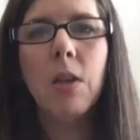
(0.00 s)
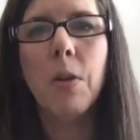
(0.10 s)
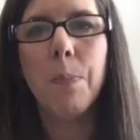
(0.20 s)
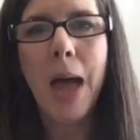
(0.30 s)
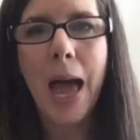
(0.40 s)

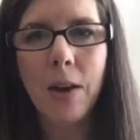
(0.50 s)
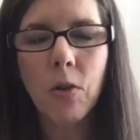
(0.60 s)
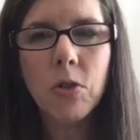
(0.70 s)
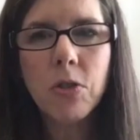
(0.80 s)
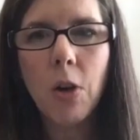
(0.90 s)
the
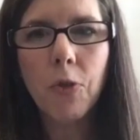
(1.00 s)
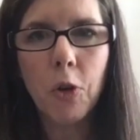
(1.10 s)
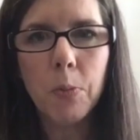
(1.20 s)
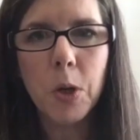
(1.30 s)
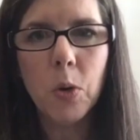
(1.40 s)
patterns of
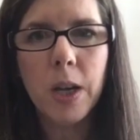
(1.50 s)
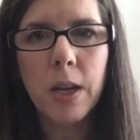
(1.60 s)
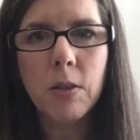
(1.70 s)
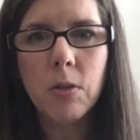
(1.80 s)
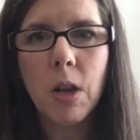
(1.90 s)
her
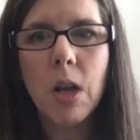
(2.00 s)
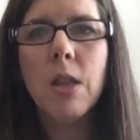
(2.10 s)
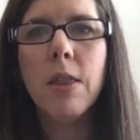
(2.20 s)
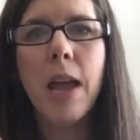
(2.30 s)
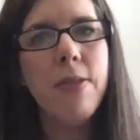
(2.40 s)
mucus,
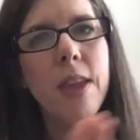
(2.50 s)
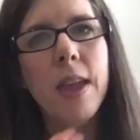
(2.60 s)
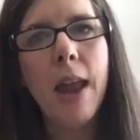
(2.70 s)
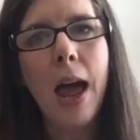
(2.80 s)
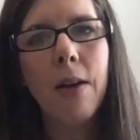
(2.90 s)
and
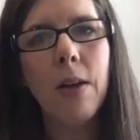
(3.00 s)
then